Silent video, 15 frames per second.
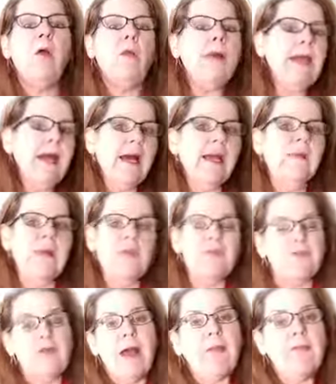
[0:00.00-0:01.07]
we kind of
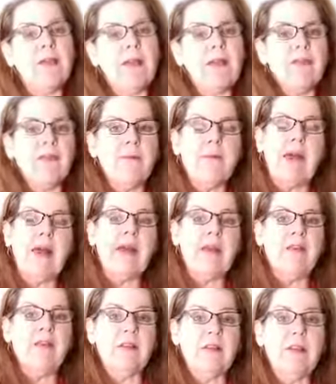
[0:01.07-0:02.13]
extrapolate from that
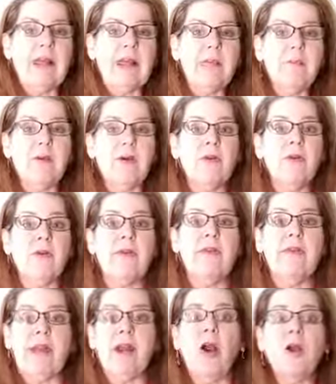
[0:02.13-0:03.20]
as a layperson
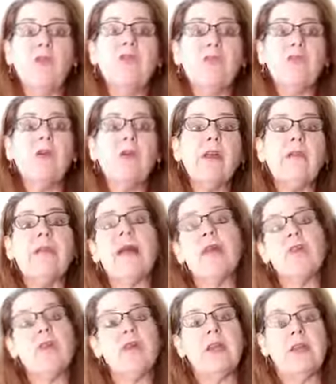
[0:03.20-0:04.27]
that our
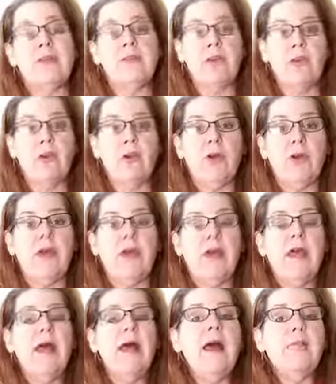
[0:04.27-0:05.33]
circulation is good.
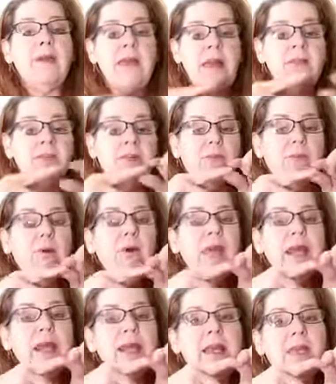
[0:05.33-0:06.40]
Because if we're
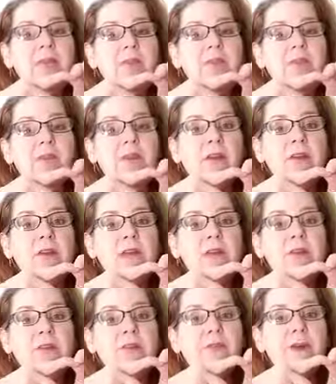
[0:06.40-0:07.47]
getting good
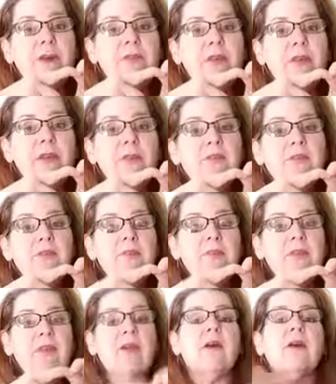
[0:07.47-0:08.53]
circulation to our fingertips
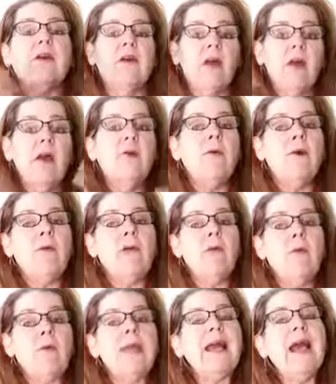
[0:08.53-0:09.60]
here, well,
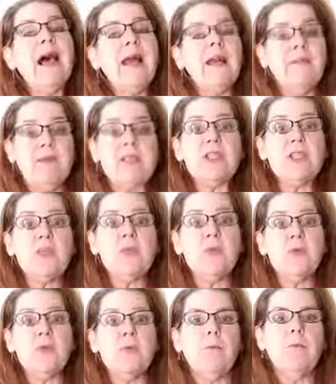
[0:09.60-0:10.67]
then we kind of
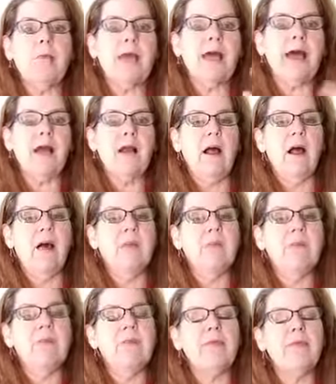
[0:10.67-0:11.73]
assume that
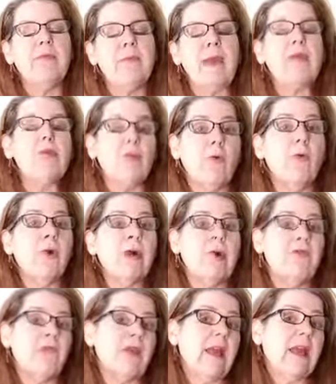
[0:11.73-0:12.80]
the major
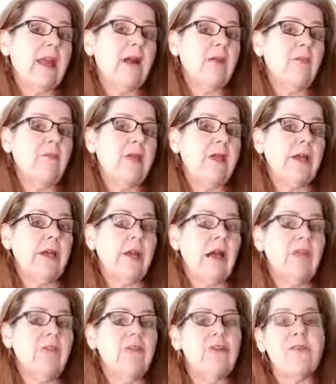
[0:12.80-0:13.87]
organs are getting all the blood and
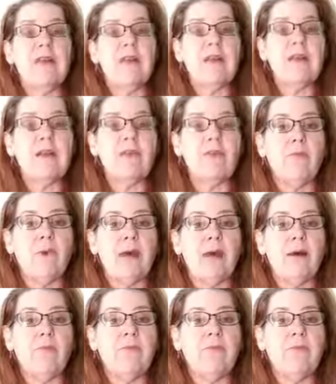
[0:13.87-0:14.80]
oxygen they need as well.